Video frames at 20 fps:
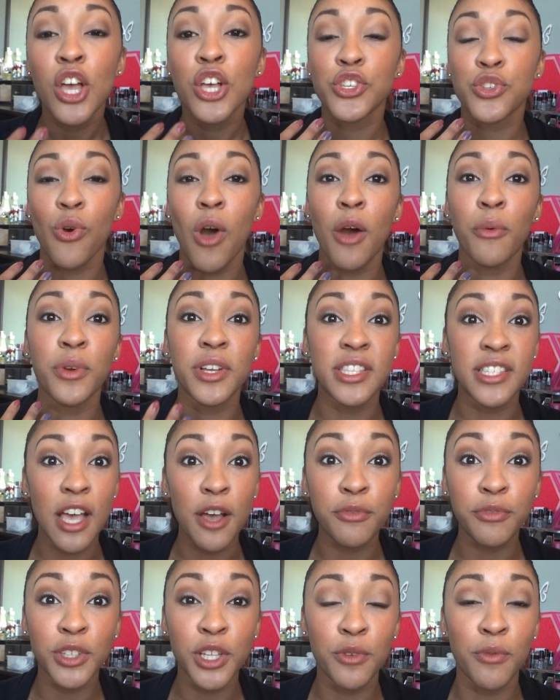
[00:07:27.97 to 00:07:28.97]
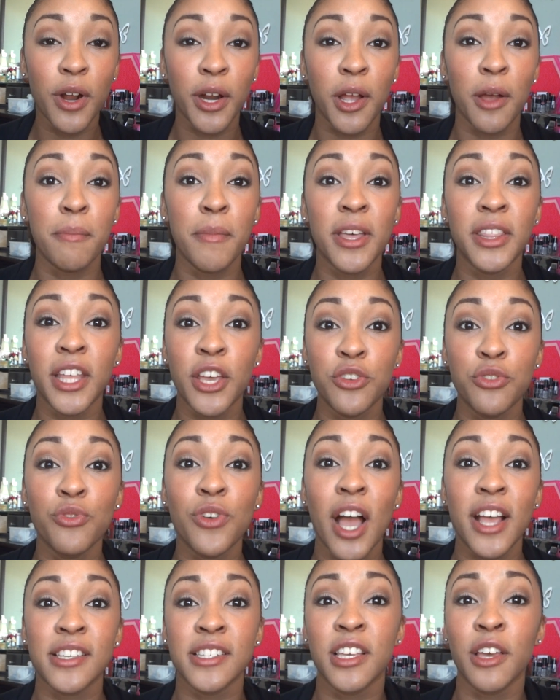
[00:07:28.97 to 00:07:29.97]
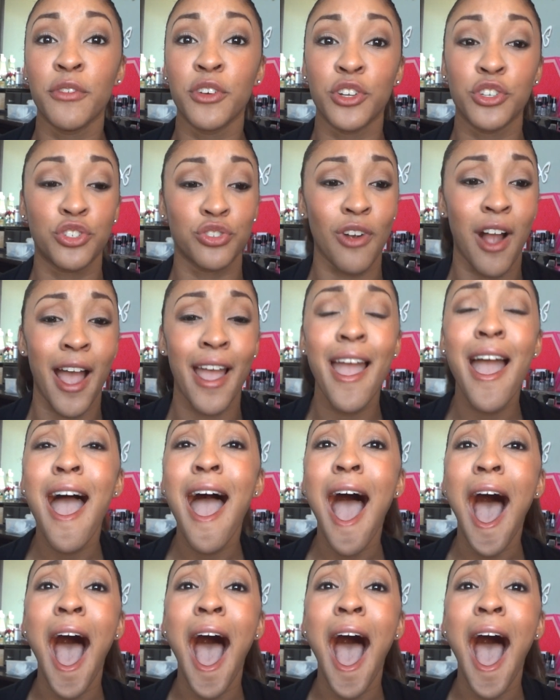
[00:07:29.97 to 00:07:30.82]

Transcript: So I would definitely recommend that you guys give it a try.